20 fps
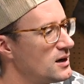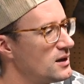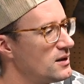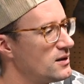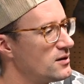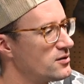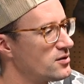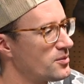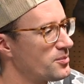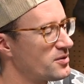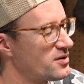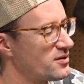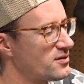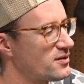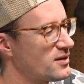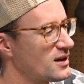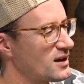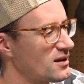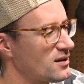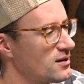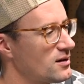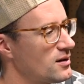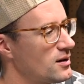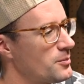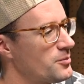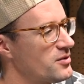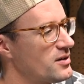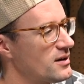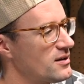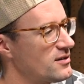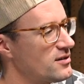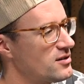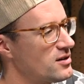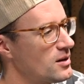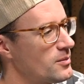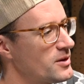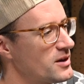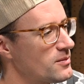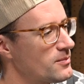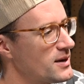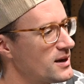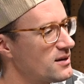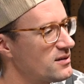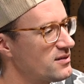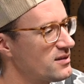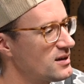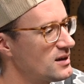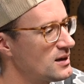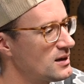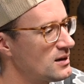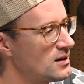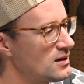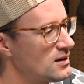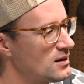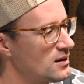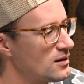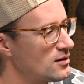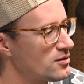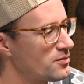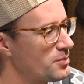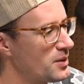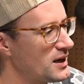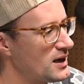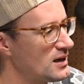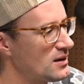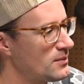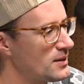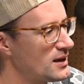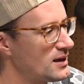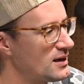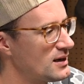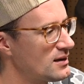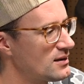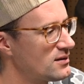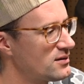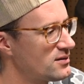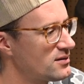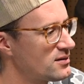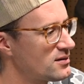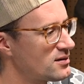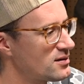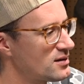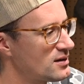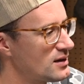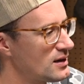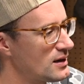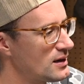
there's upset stomach medicine, there's pain meds,